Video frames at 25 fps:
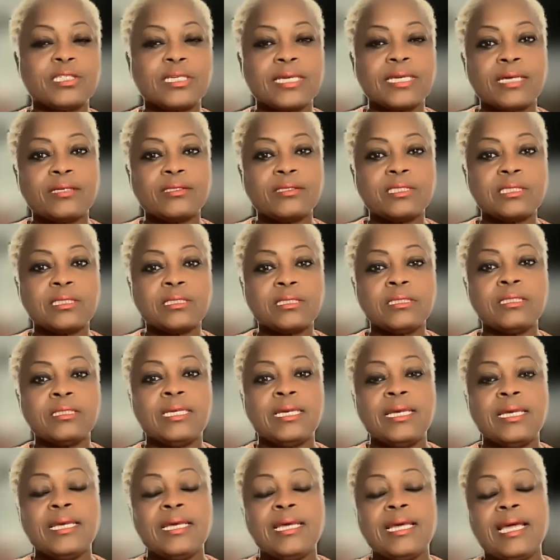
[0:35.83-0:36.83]
counseling
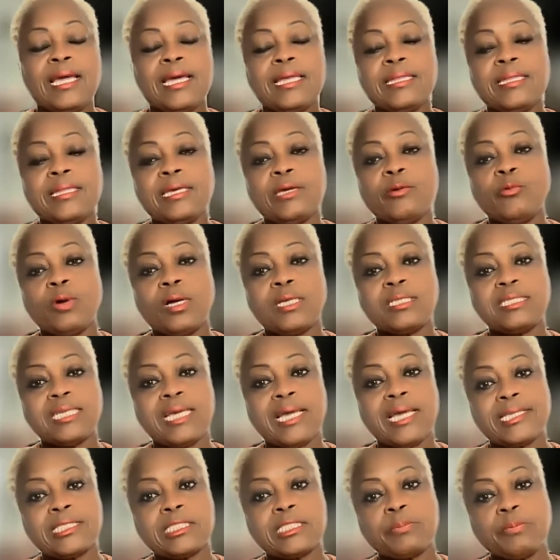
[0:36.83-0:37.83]
and they want
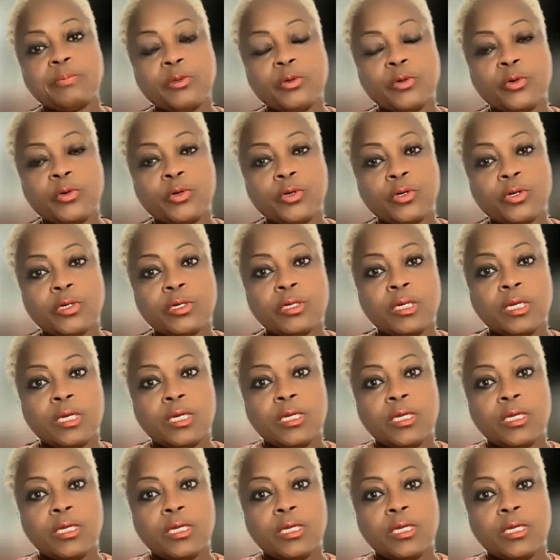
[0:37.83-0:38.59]
to explore,